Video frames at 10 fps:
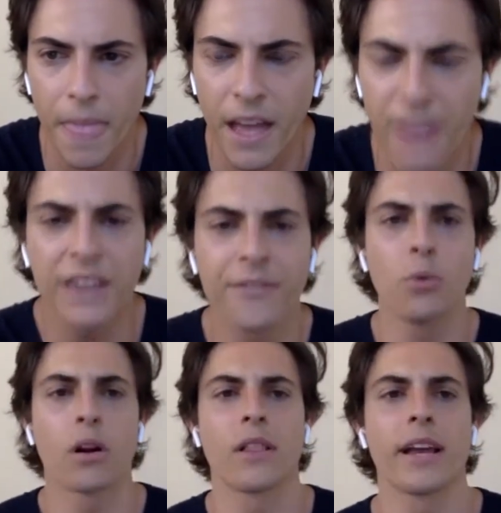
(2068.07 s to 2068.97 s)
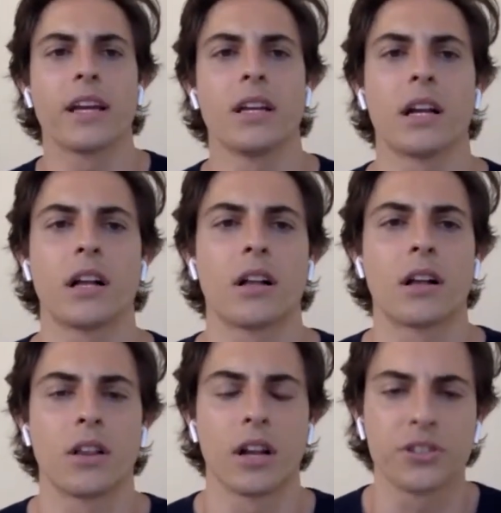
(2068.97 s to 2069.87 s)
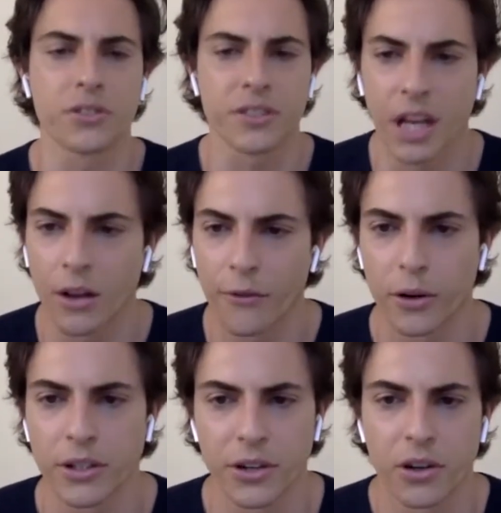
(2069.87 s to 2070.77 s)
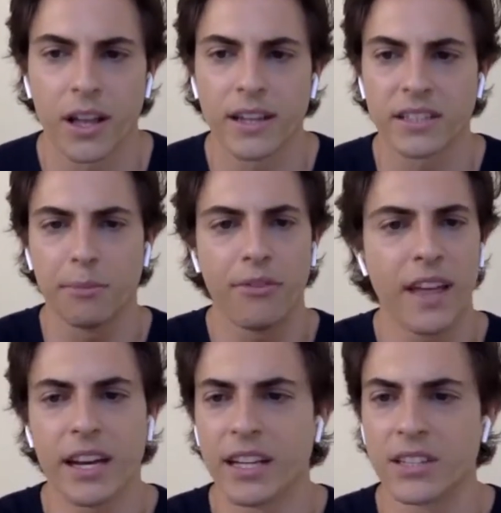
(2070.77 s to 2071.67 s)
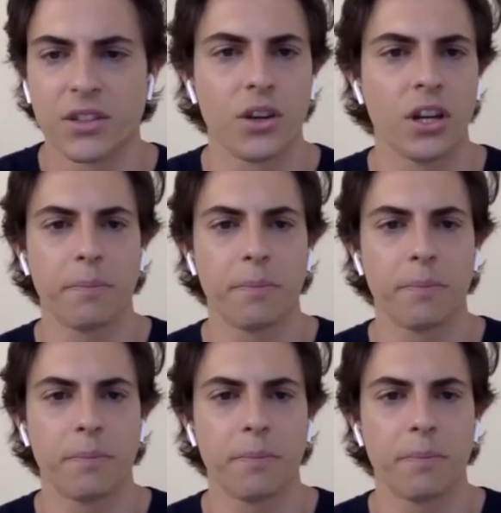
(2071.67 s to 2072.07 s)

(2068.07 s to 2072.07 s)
I think if you want to like clutch yourself or internalize some of that, it's good.